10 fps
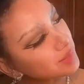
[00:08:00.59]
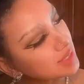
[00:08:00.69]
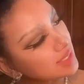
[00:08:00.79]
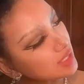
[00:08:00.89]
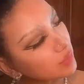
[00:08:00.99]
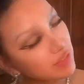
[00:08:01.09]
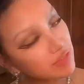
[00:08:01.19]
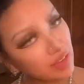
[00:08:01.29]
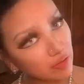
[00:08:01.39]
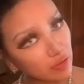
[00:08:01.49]
These are my
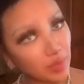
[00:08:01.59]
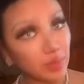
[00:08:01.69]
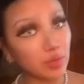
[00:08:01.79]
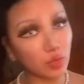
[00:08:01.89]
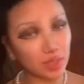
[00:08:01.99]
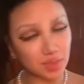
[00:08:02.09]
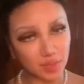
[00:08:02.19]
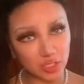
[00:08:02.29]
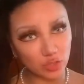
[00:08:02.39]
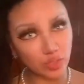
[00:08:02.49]
favorite baby wipes,
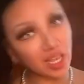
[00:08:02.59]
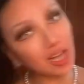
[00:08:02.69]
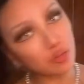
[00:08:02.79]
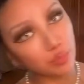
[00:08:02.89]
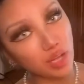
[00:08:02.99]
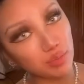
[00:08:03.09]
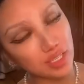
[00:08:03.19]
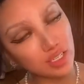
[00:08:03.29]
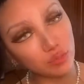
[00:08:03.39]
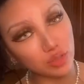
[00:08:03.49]
especially when you're out in public and
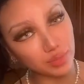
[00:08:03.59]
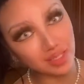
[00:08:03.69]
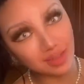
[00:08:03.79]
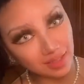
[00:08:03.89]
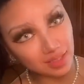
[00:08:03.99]
you want to be clean.